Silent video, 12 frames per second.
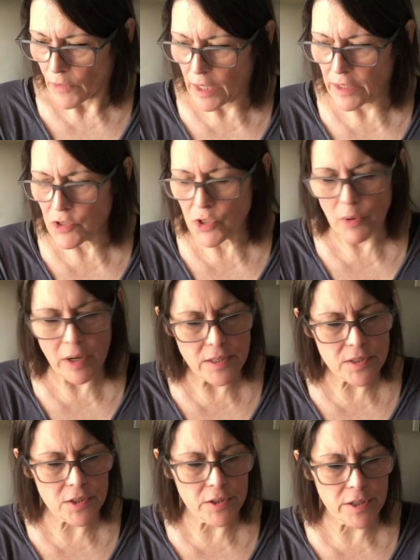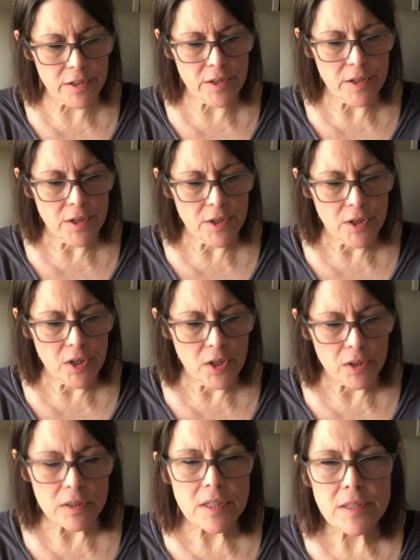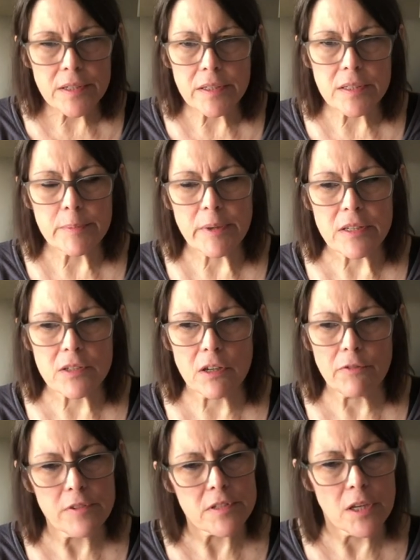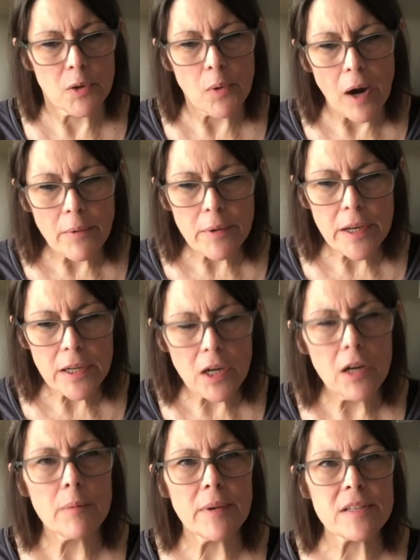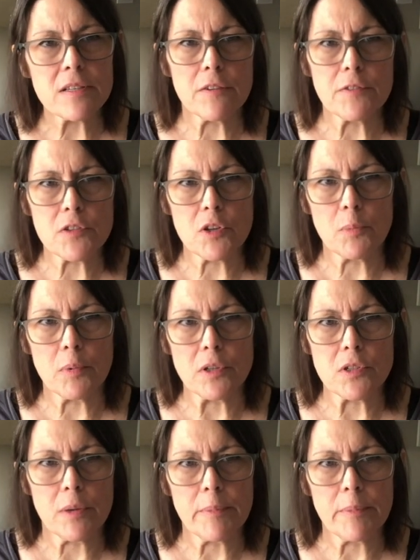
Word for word: And so I started listening to myself and saying, why would I call myself a soap witch?